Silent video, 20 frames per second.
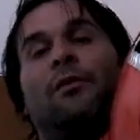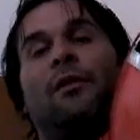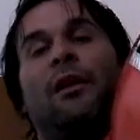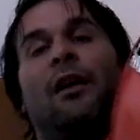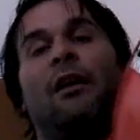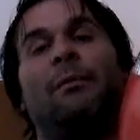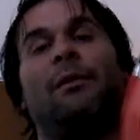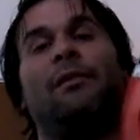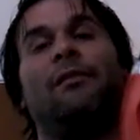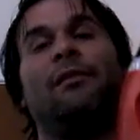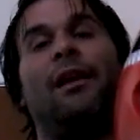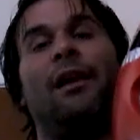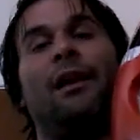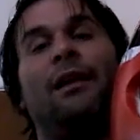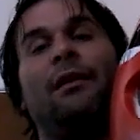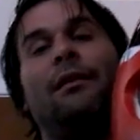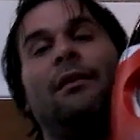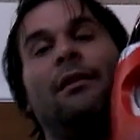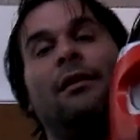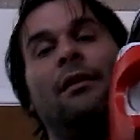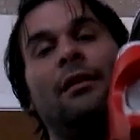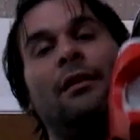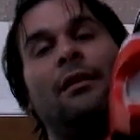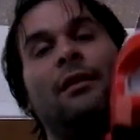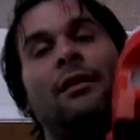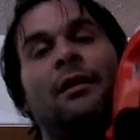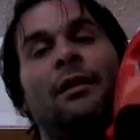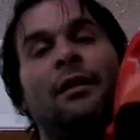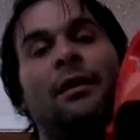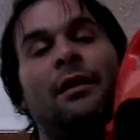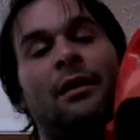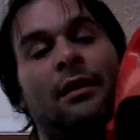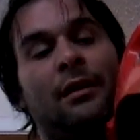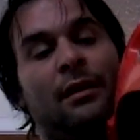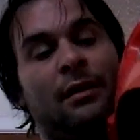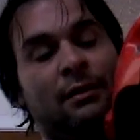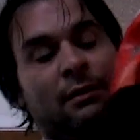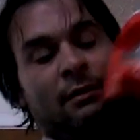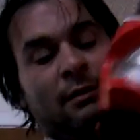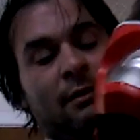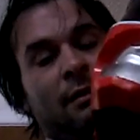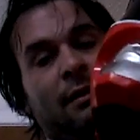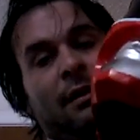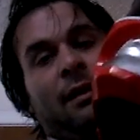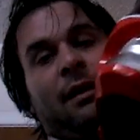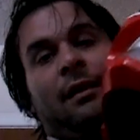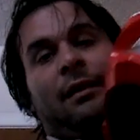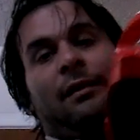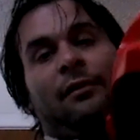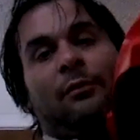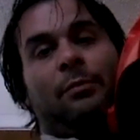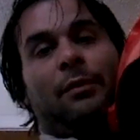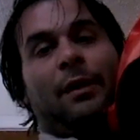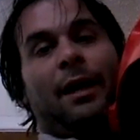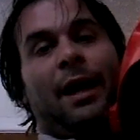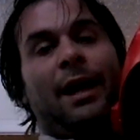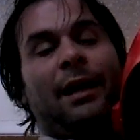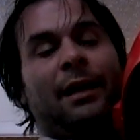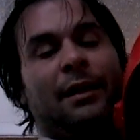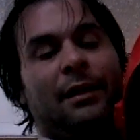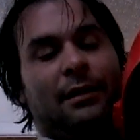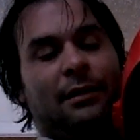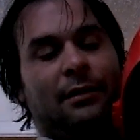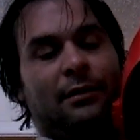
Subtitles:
with a helmet stand. It is black,